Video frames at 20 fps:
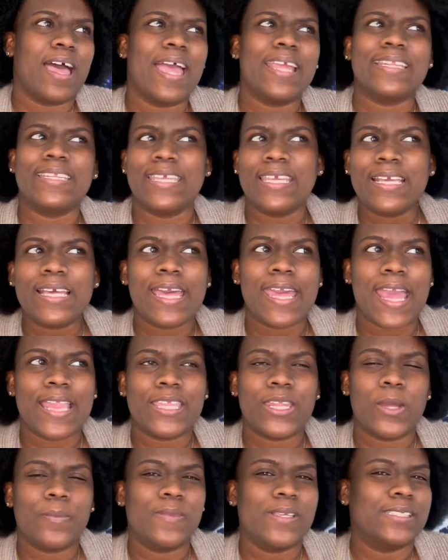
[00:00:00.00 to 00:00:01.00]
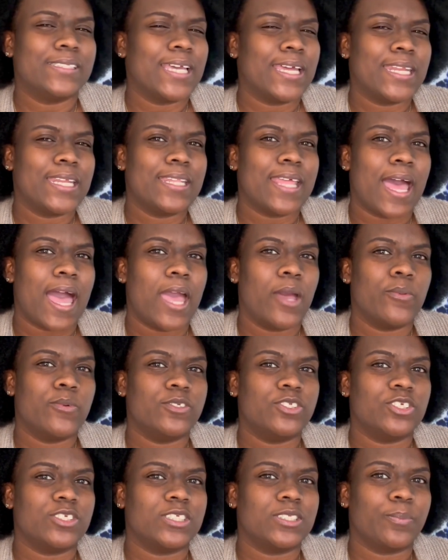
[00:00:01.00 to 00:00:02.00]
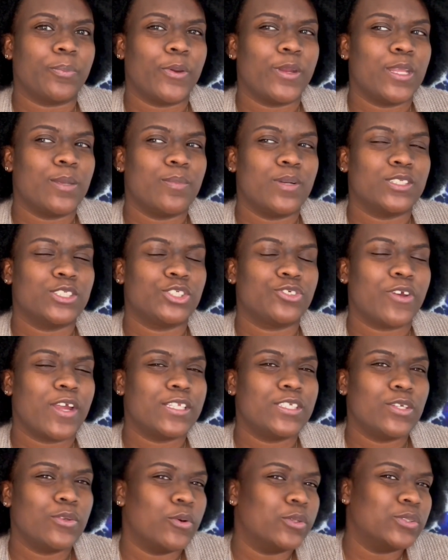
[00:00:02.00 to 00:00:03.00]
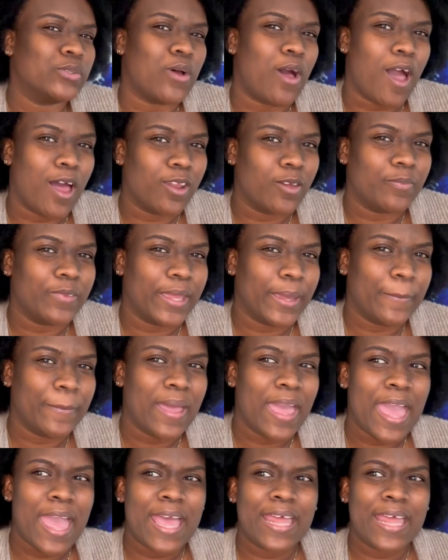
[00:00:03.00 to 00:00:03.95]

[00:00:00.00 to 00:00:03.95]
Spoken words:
I think I ended up decided that I would just pretty much try to go to all of them.